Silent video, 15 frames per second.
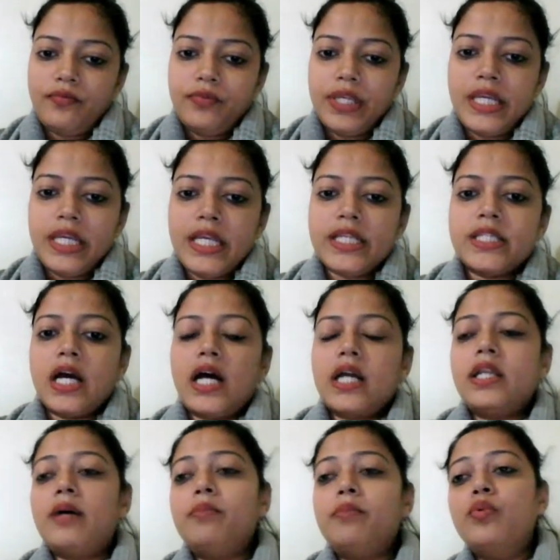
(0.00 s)
These are
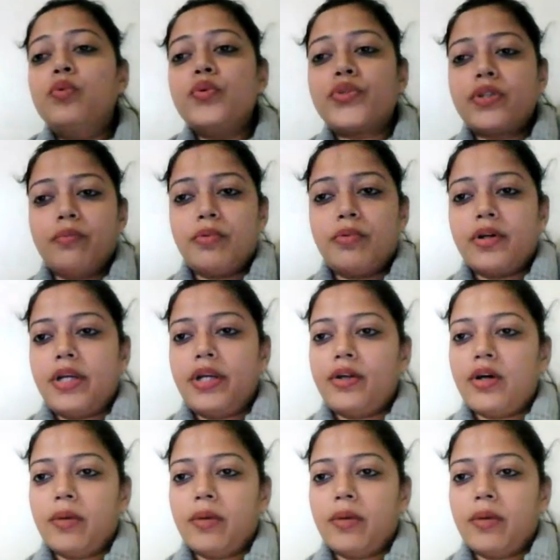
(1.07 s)
the most important